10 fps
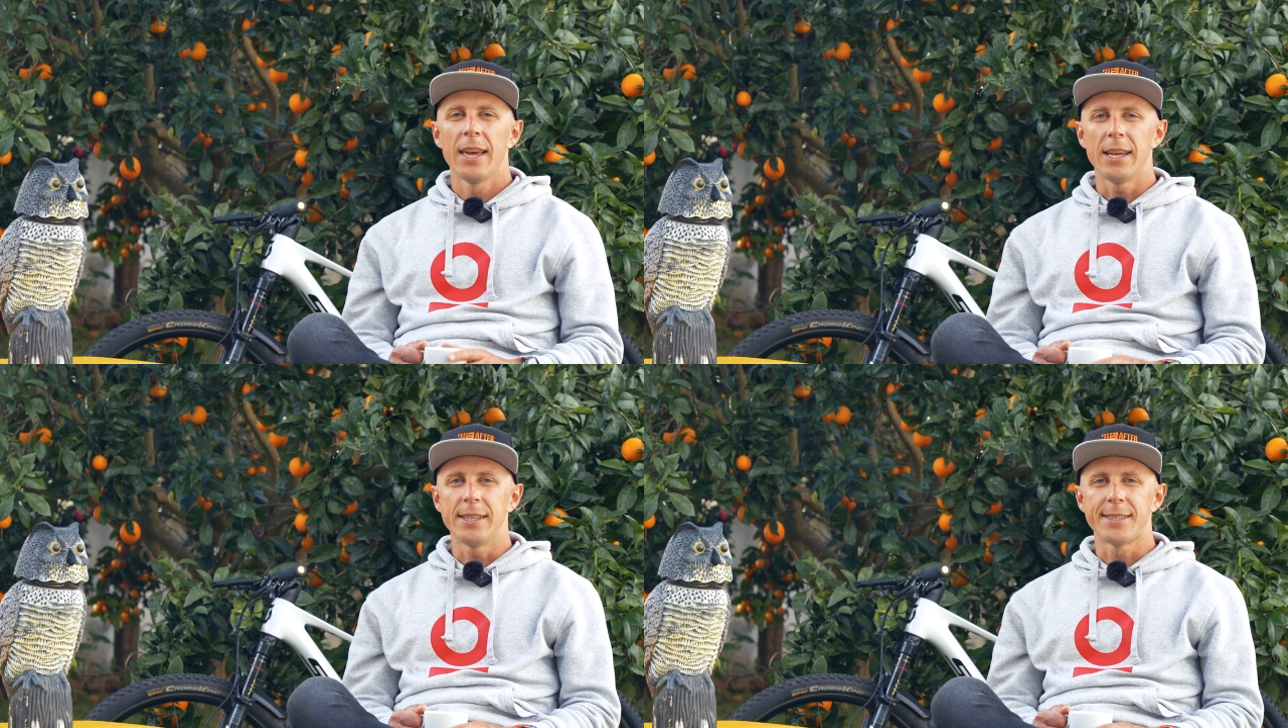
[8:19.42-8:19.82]

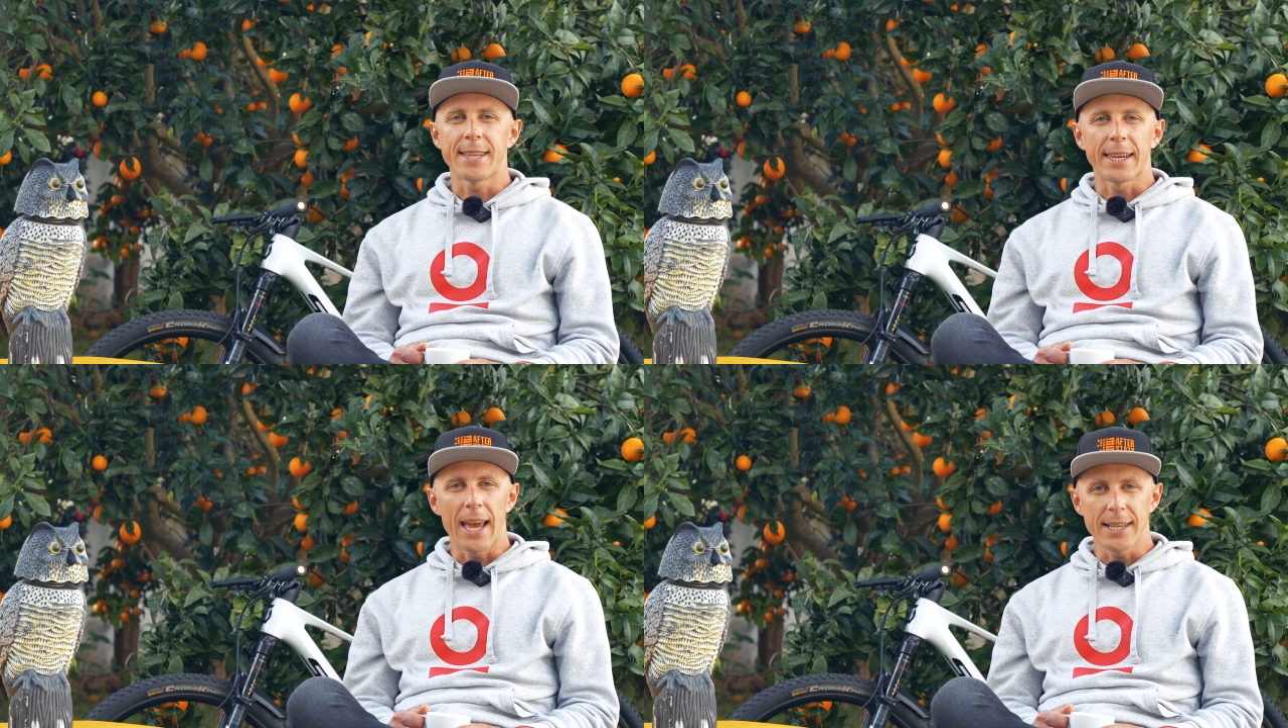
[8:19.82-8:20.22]
it's
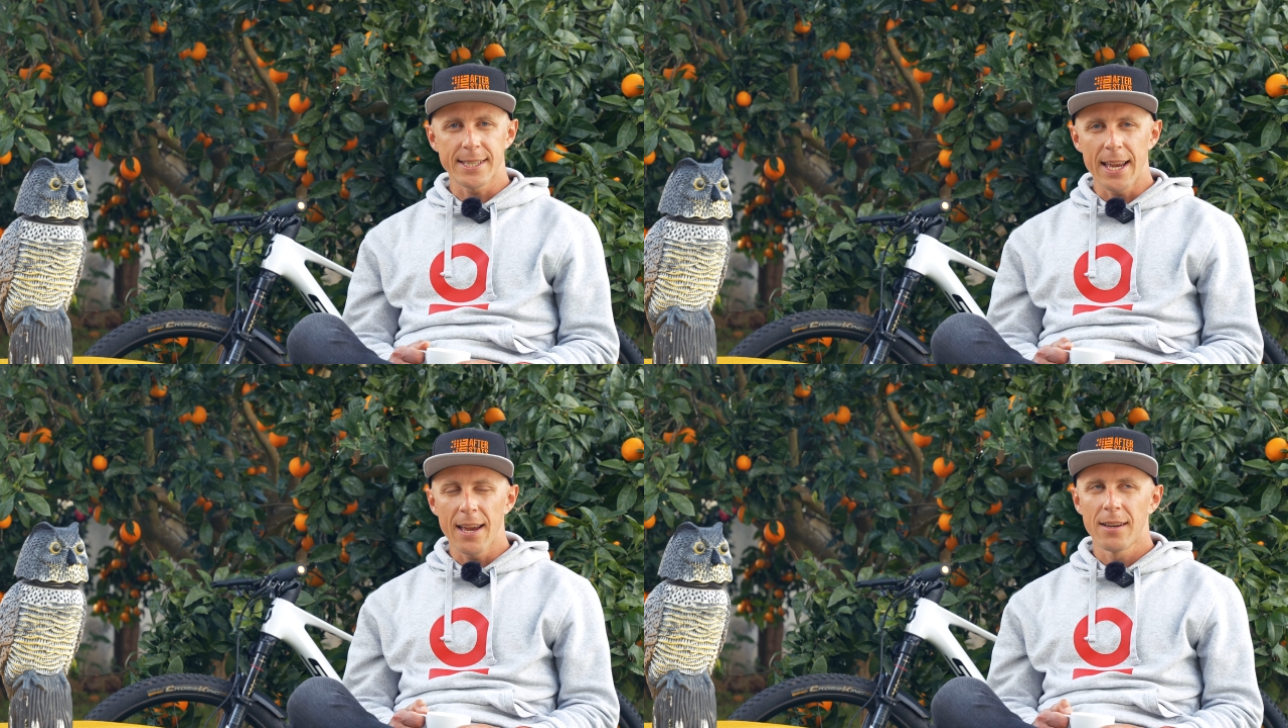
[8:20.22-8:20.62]

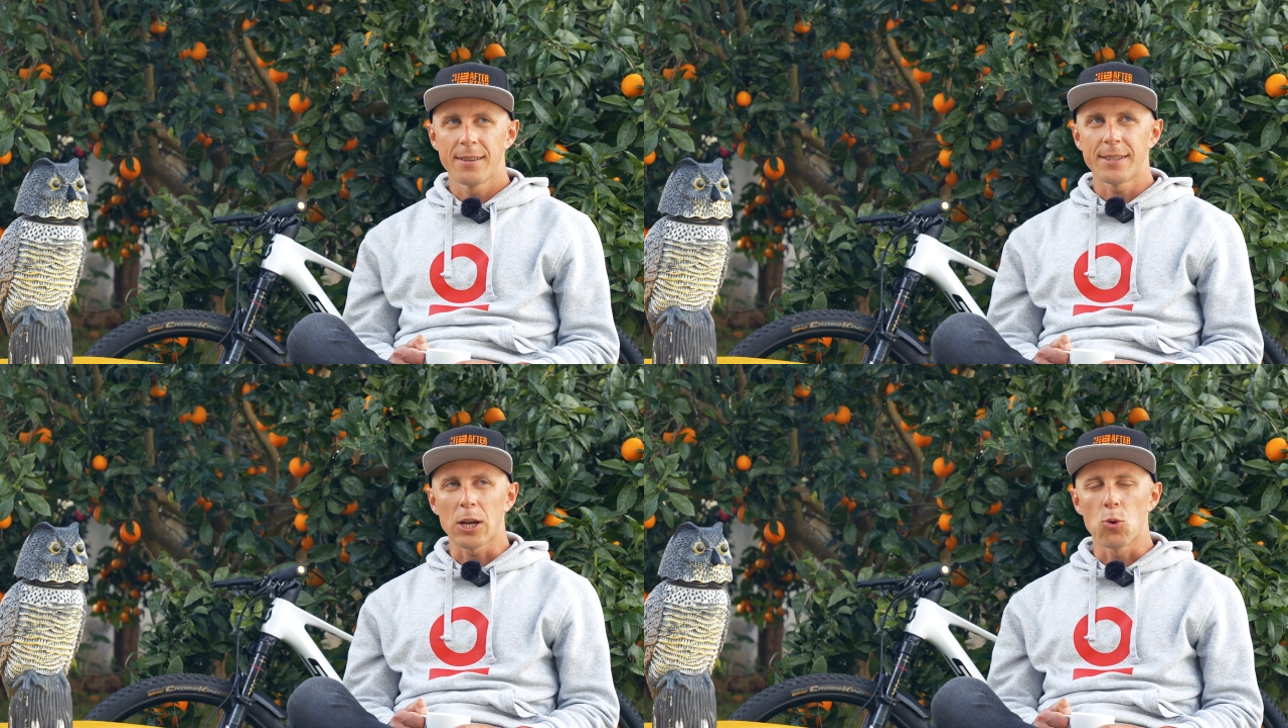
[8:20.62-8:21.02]
Tegeste,
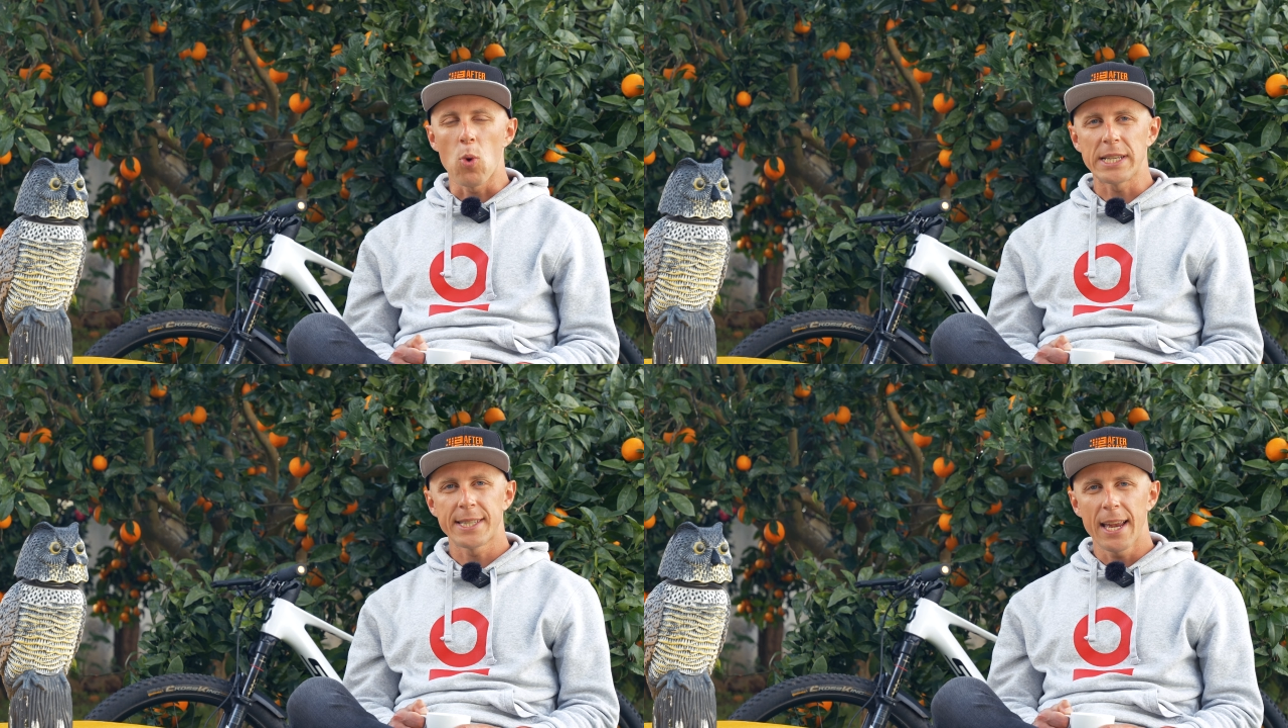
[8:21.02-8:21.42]

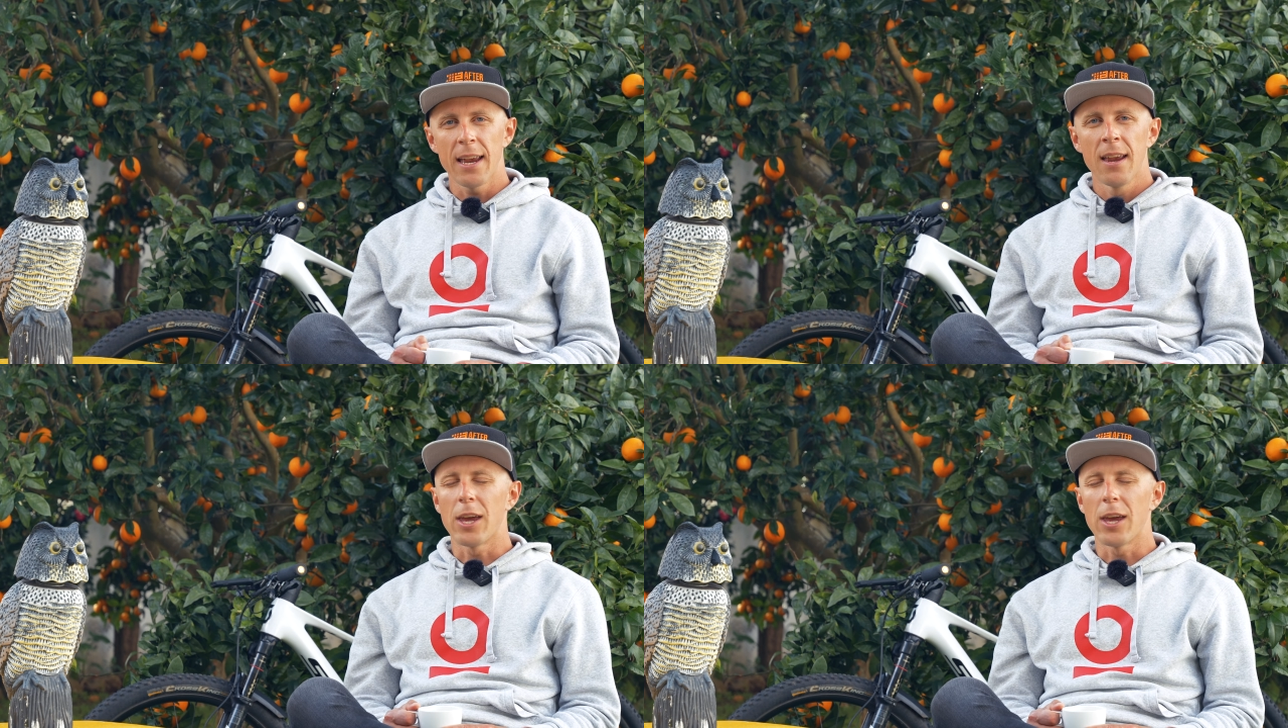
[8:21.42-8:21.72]
Tegueste.